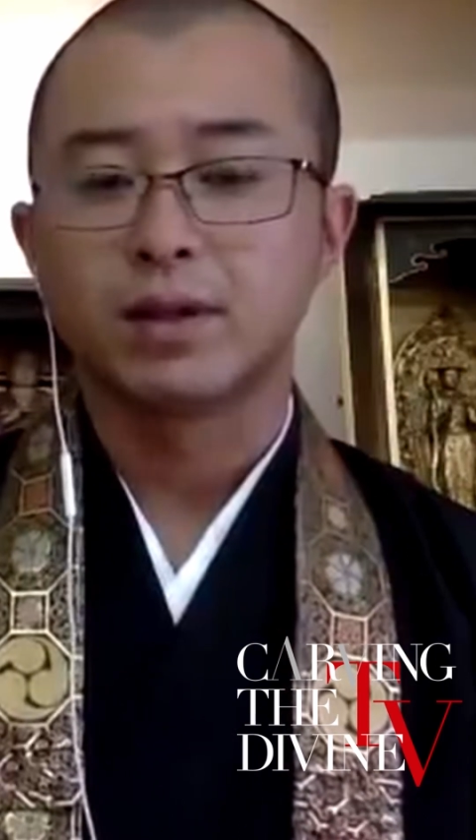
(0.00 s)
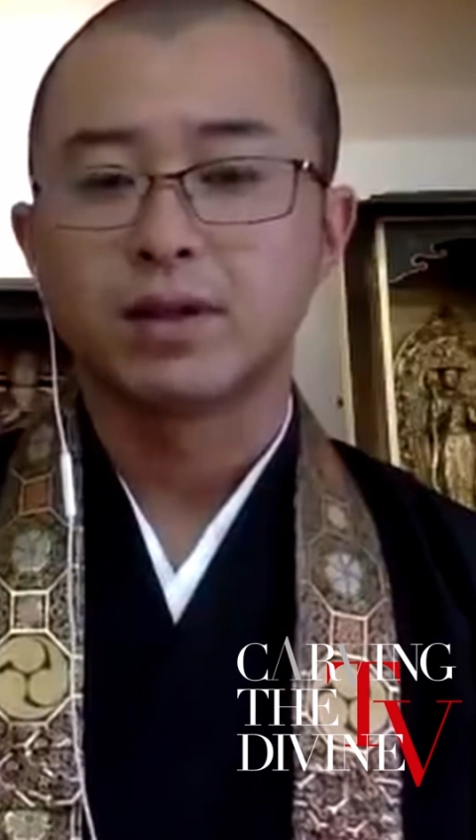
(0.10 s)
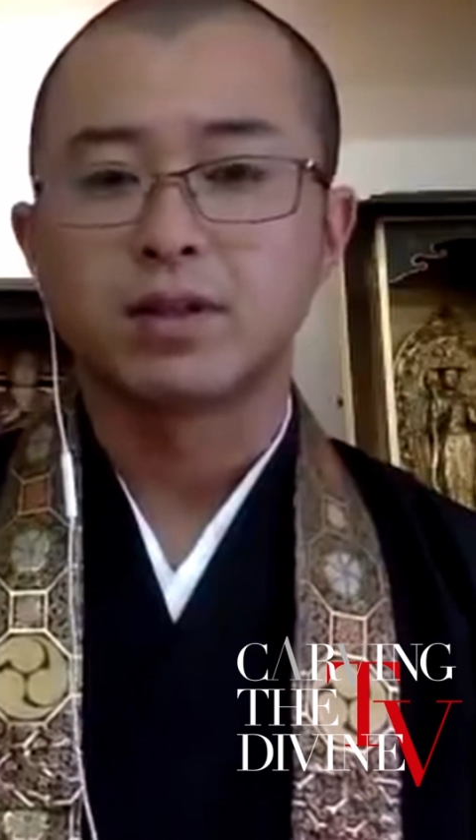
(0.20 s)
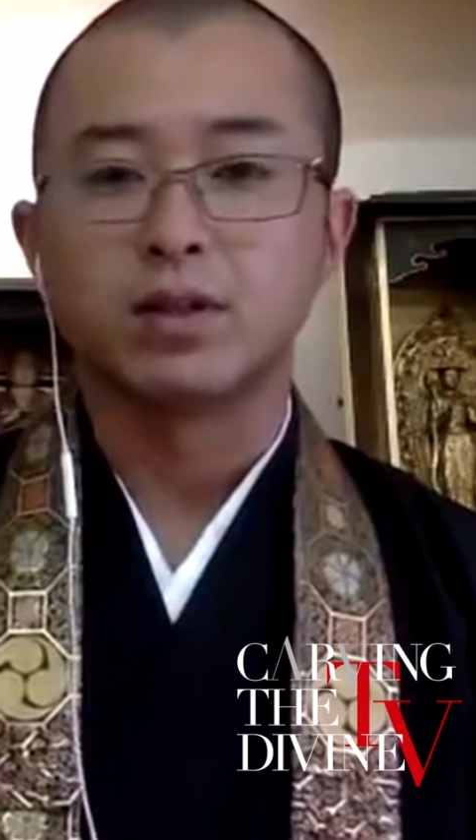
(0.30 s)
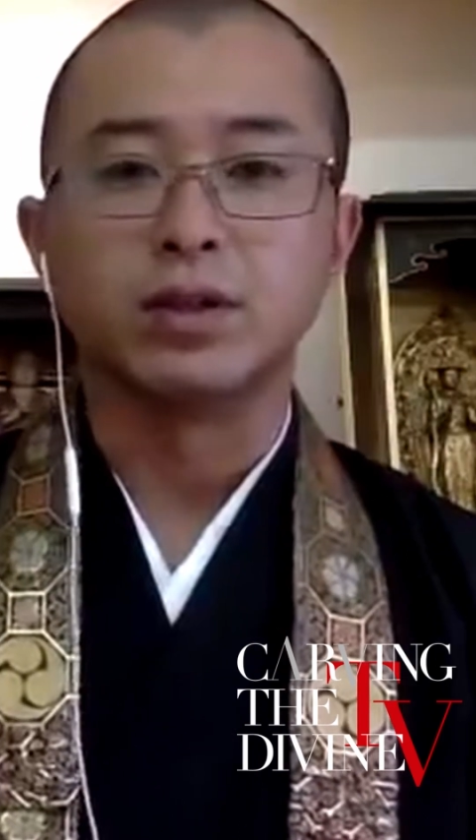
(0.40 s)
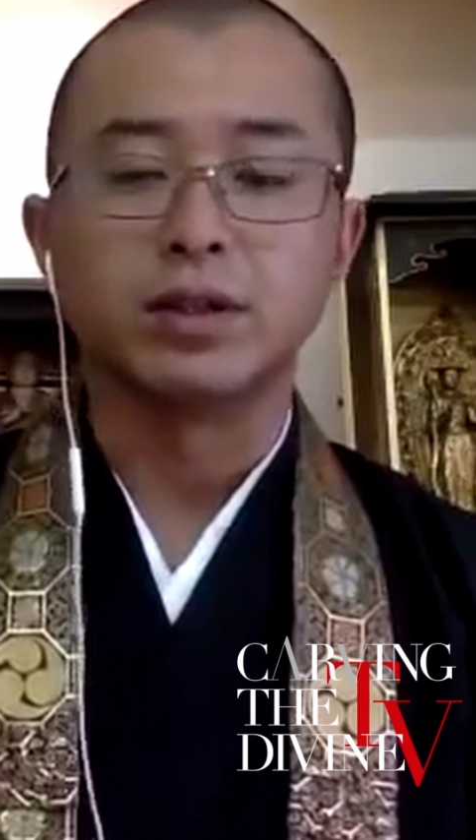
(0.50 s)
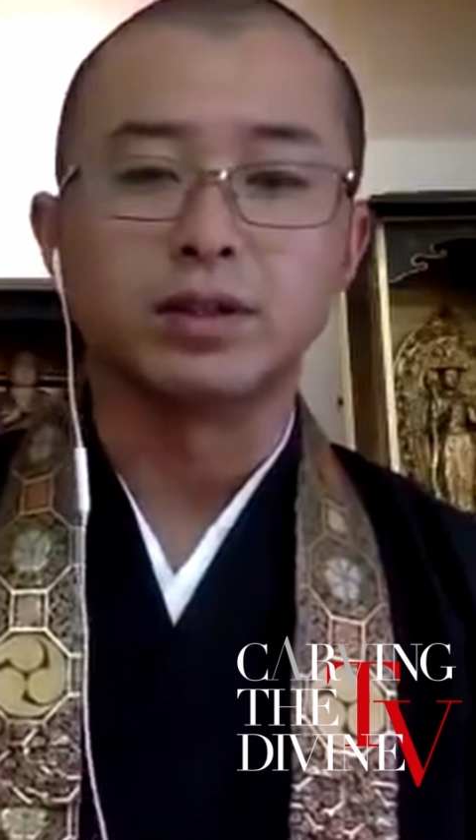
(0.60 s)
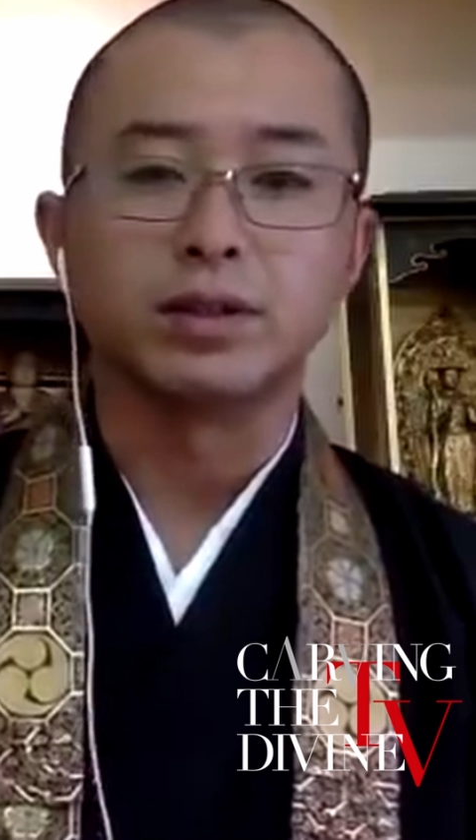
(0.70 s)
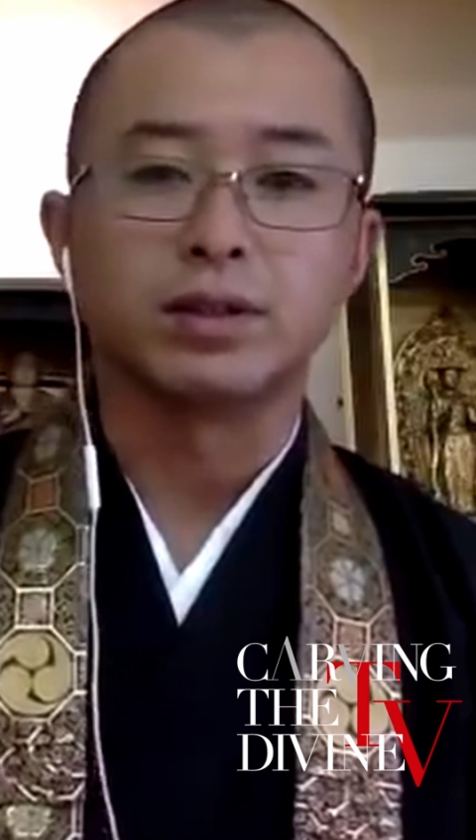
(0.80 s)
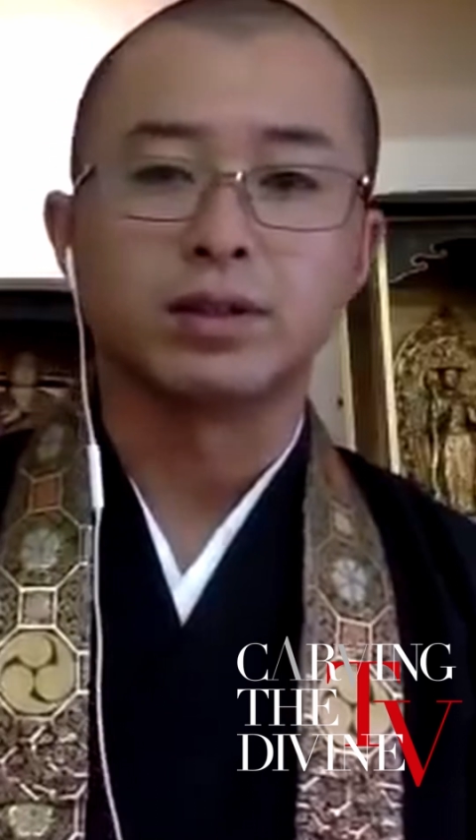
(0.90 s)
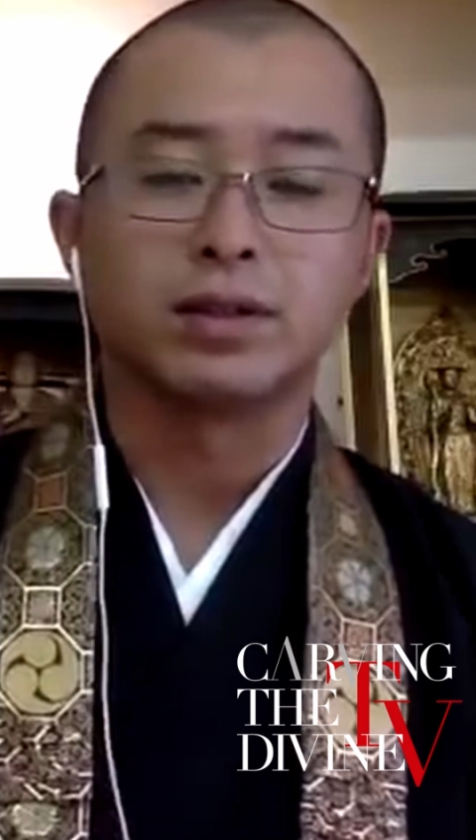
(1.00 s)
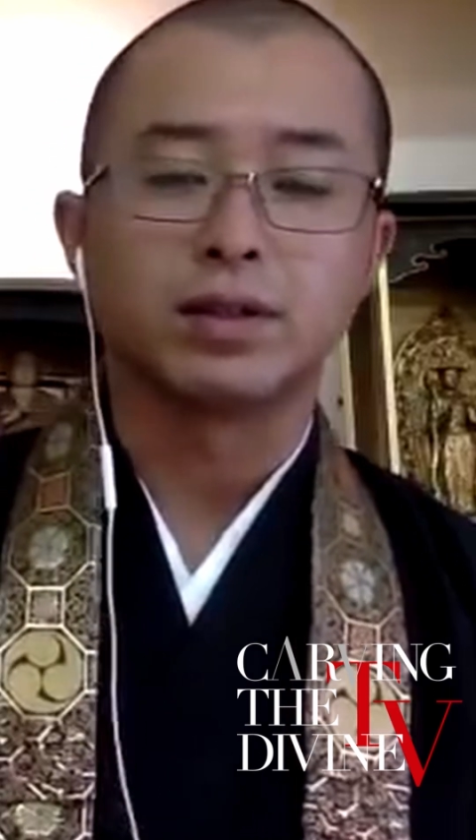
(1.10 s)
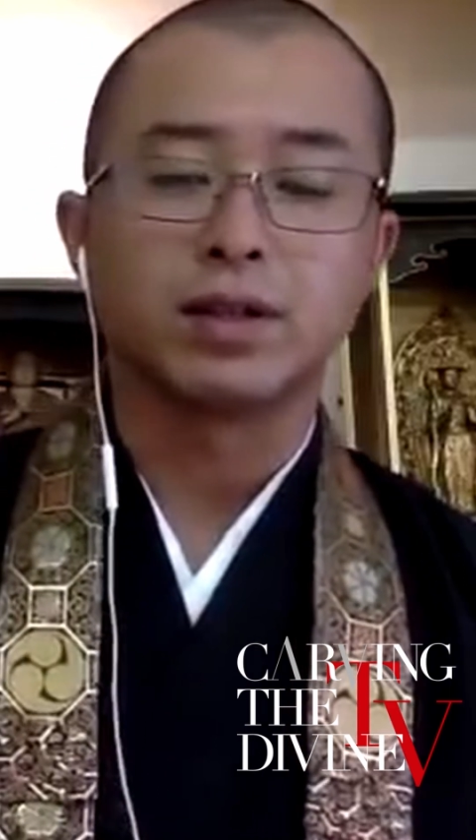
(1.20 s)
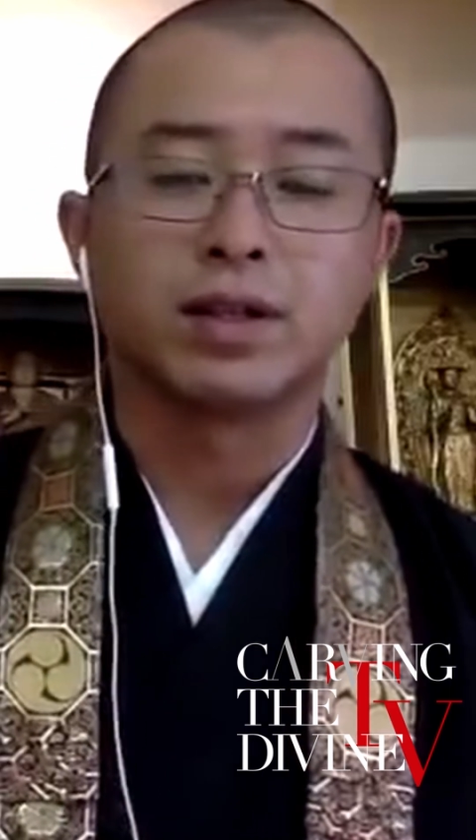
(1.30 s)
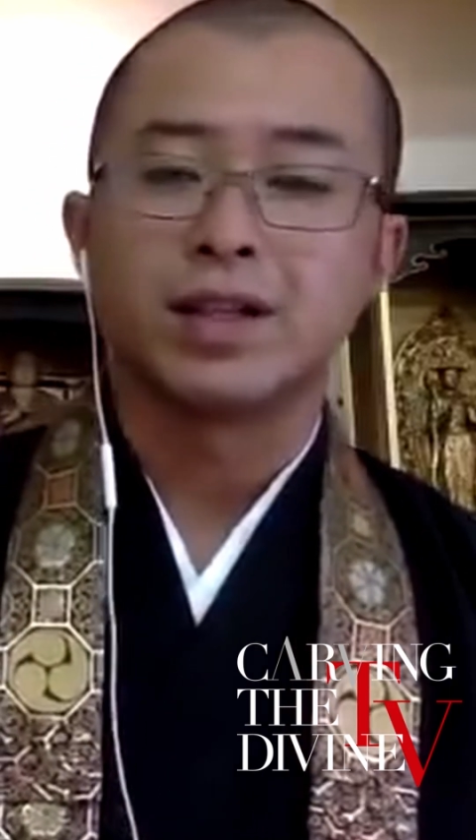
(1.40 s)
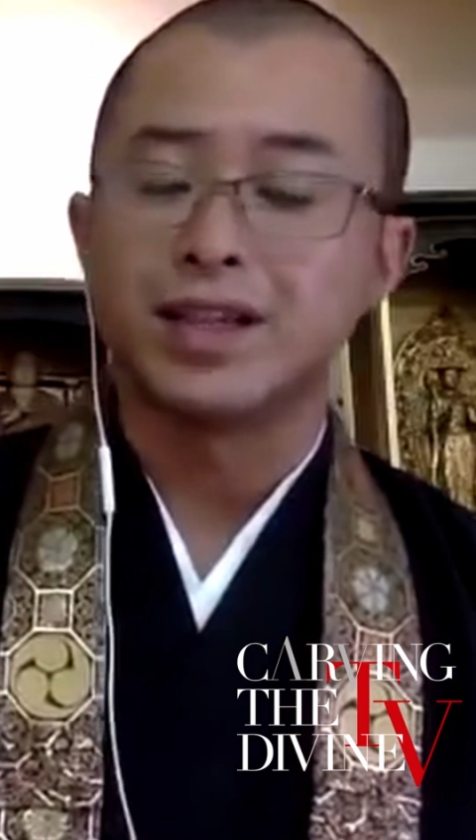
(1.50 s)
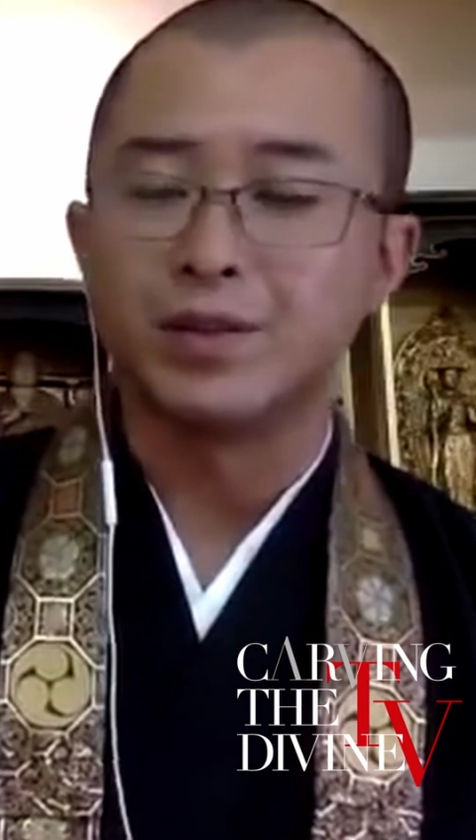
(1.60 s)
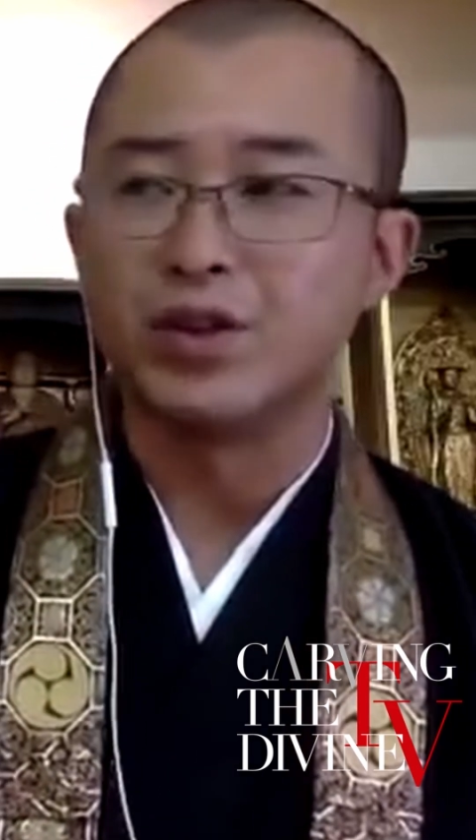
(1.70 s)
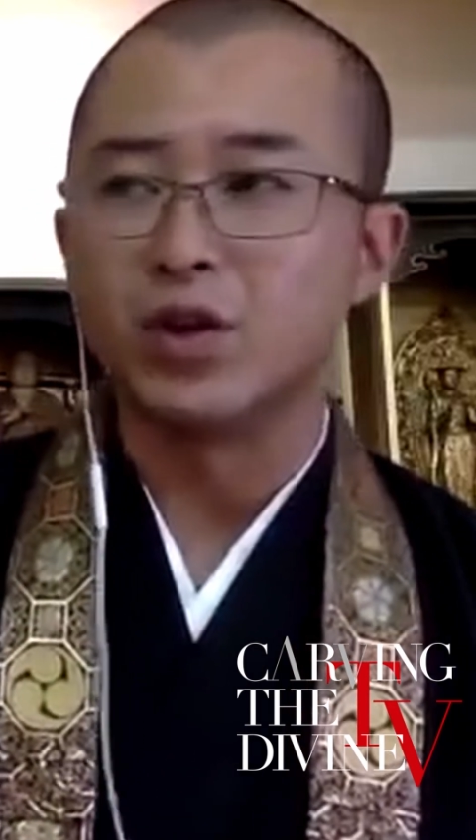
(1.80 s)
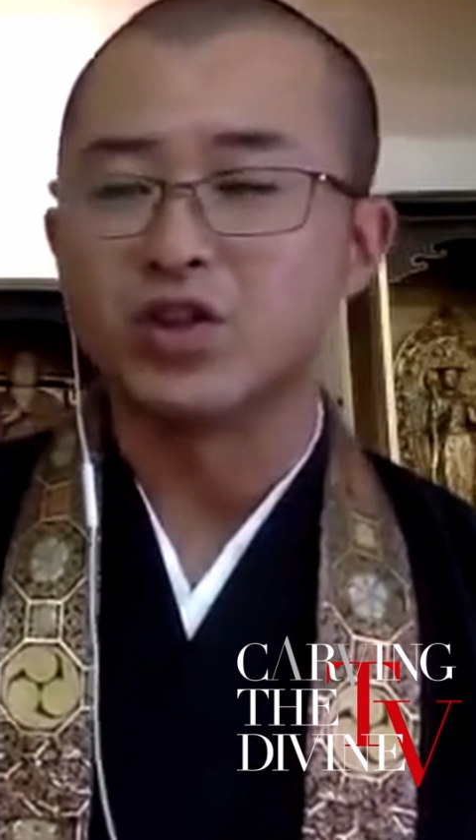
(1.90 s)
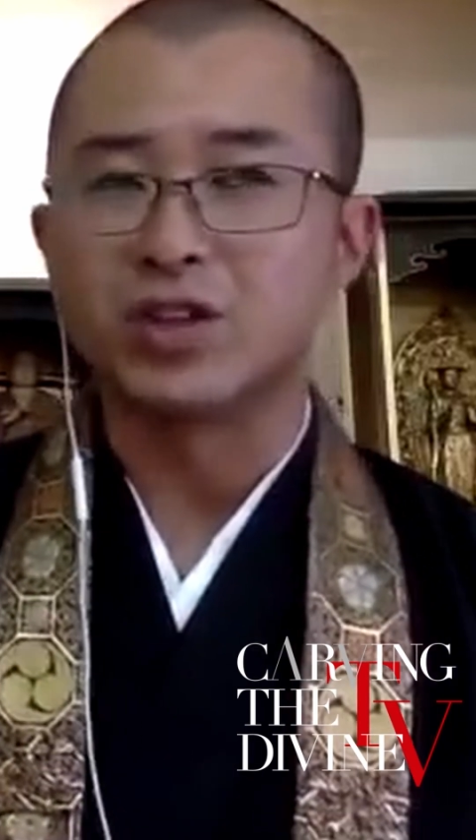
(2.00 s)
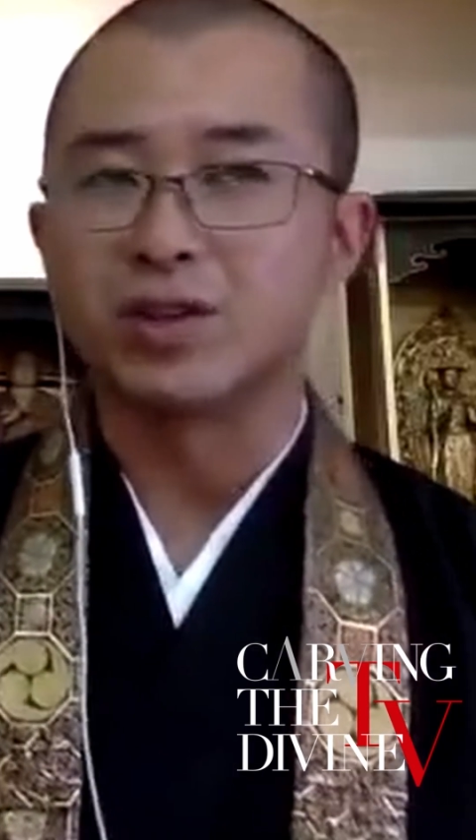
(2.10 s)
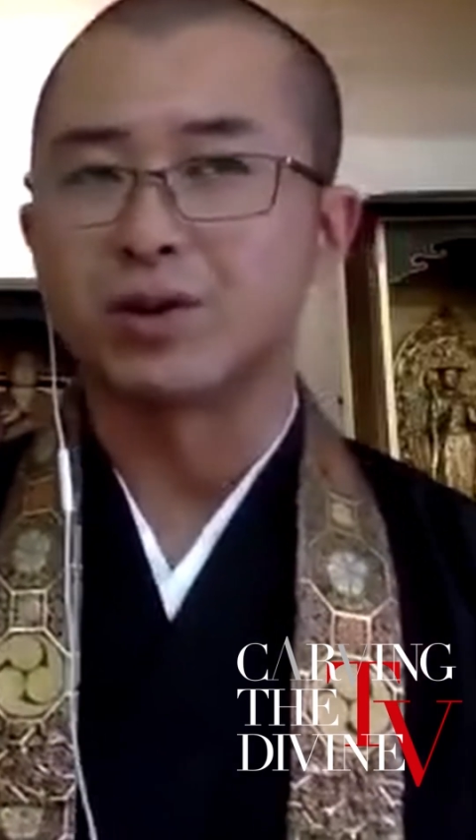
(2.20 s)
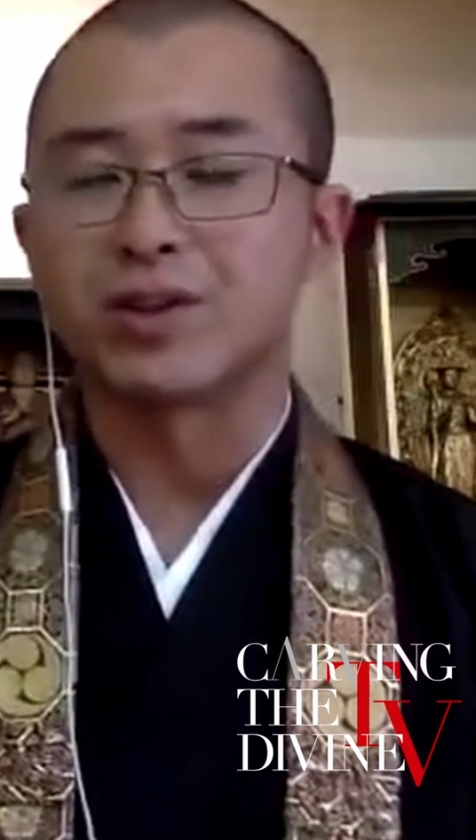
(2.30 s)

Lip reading: So even no gender.